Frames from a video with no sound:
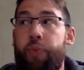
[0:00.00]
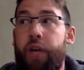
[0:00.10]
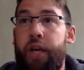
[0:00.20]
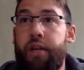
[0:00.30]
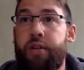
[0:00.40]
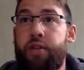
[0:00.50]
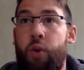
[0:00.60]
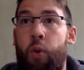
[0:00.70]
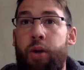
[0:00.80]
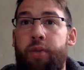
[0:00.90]
And so
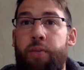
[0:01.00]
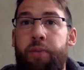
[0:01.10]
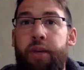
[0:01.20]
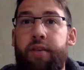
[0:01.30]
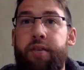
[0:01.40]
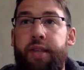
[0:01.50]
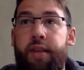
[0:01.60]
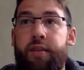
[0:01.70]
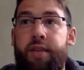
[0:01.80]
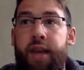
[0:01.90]
one of the biggest
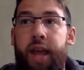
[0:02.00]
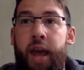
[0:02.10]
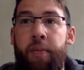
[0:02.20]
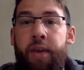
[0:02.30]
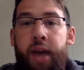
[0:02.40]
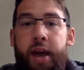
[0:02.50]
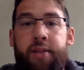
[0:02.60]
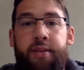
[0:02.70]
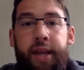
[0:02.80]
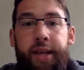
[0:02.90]
things that
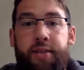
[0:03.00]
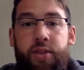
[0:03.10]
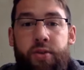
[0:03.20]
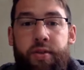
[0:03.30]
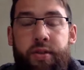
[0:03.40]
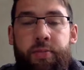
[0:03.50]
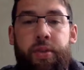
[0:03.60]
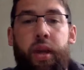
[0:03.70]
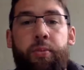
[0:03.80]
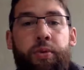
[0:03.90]
MCAS likes students to
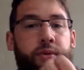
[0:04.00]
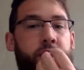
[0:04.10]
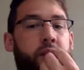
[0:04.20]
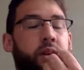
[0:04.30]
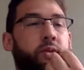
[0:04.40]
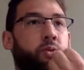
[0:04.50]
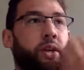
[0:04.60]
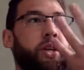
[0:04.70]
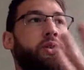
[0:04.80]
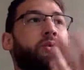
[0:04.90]
be able to
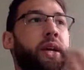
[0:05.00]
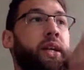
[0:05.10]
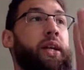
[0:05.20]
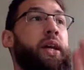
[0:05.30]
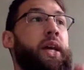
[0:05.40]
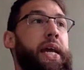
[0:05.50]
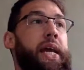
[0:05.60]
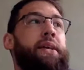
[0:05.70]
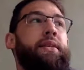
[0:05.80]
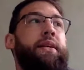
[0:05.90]
reiterate
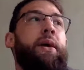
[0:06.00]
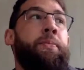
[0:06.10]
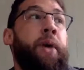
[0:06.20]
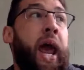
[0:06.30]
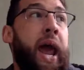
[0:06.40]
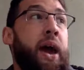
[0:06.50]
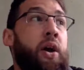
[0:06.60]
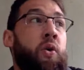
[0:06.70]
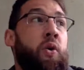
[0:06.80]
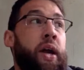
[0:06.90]
is
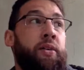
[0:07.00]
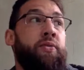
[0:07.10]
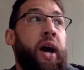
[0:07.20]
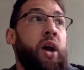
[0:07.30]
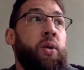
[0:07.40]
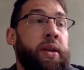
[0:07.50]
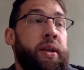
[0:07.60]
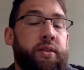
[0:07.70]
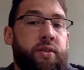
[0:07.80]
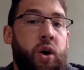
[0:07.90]
how an
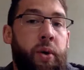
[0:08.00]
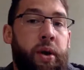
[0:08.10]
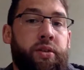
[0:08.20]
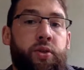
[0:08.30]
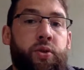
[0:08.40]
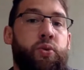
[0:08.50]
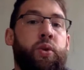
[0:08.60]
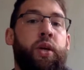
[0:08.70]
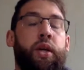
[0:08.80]
environment is going to